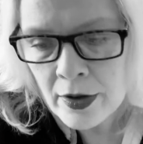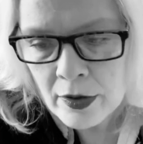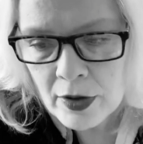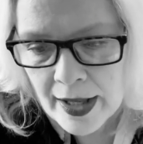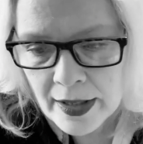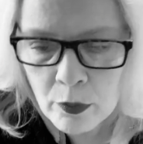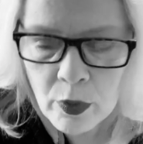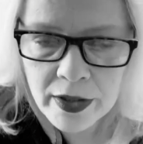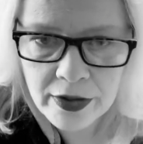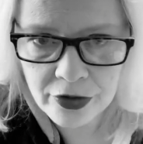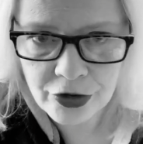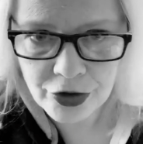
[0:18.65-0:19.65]
And I
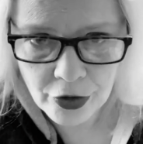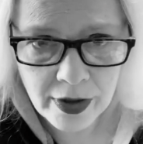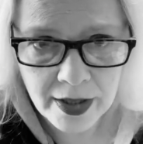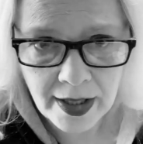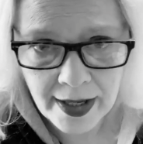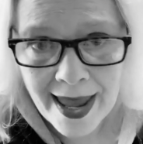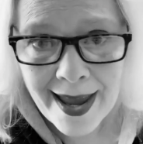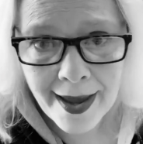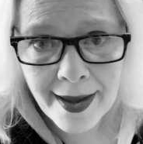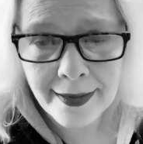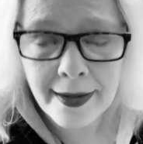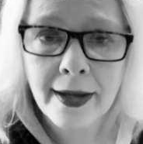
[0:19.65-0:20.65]
wanted to show that I
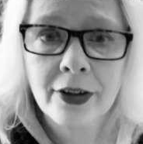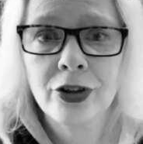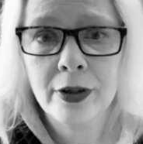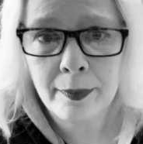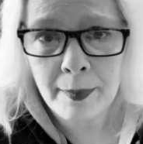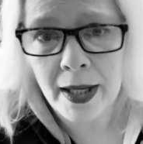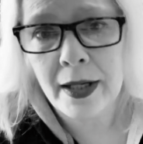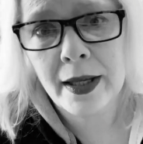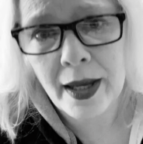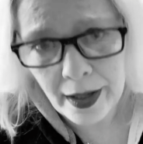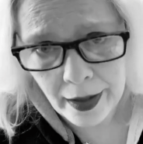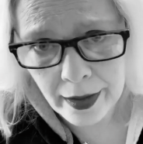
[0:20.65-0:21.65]
had actually made a
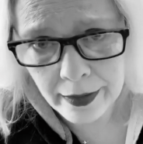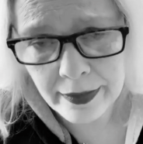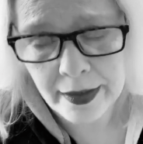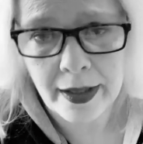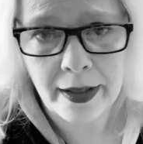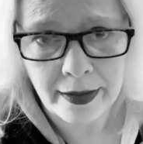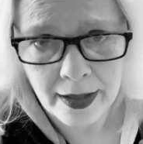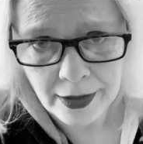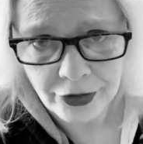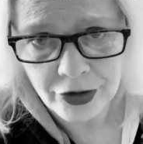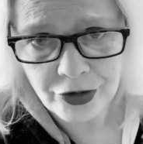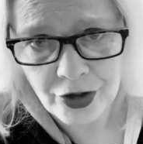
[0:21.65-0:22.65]
cake, that I had not
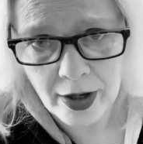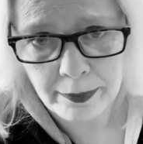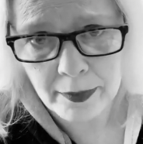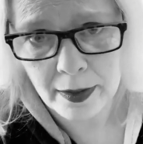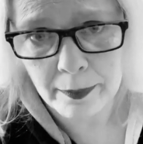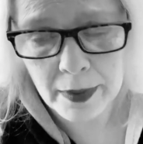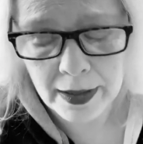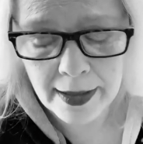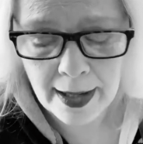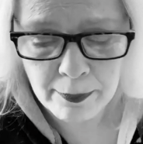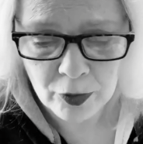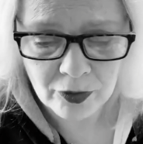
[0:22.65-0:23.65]
just chopped up
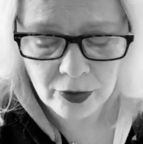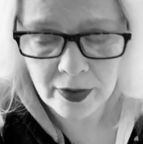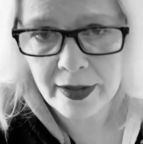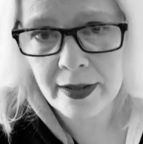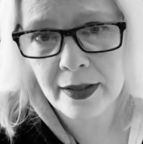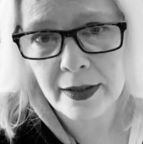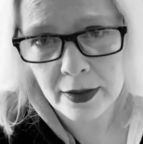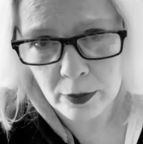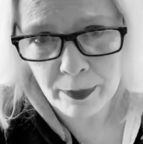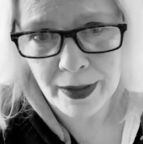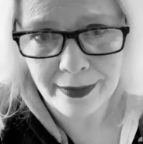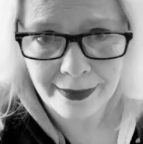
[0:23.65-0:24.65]
apples. So I did a little
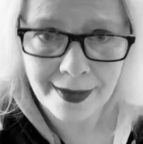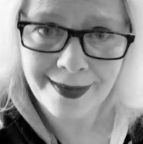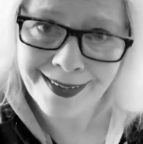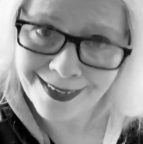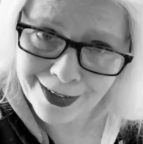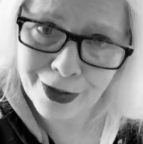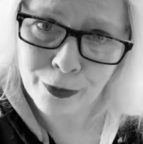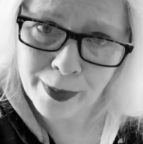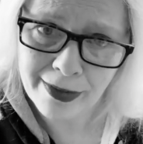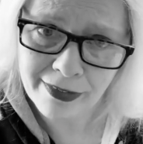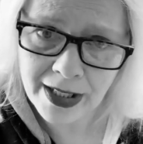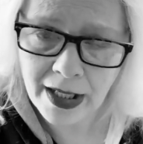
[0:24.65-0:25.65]
bit that, hello, we
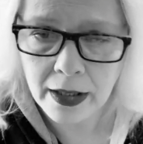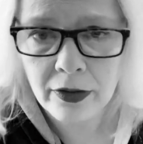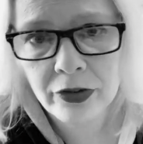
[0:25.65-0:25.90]
have a cake.